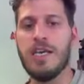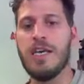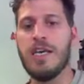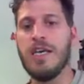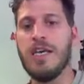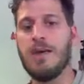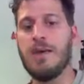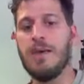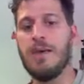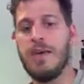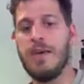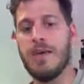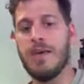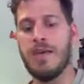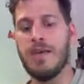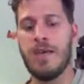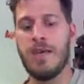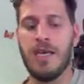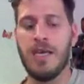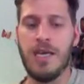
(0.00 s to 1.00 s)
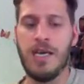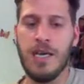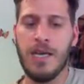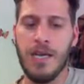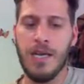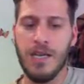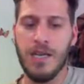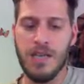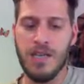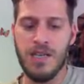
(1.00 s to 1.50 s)
and
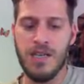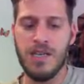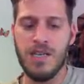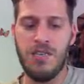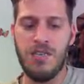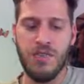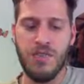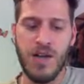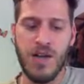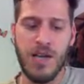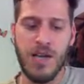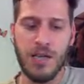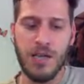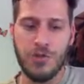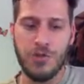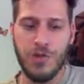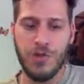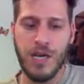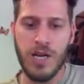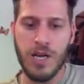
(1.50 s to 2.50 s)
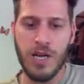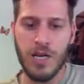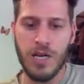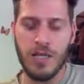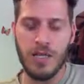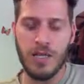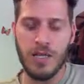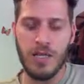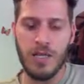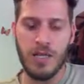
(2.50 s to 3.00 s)
if I'll try
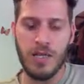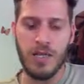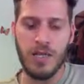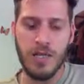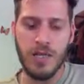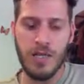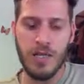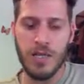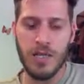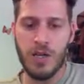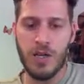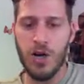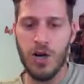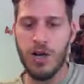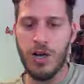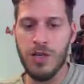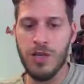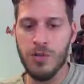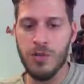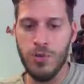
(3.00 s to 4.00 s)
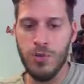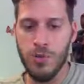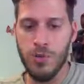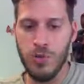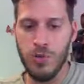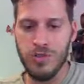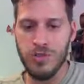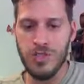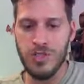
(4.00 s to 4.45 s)
calling rules,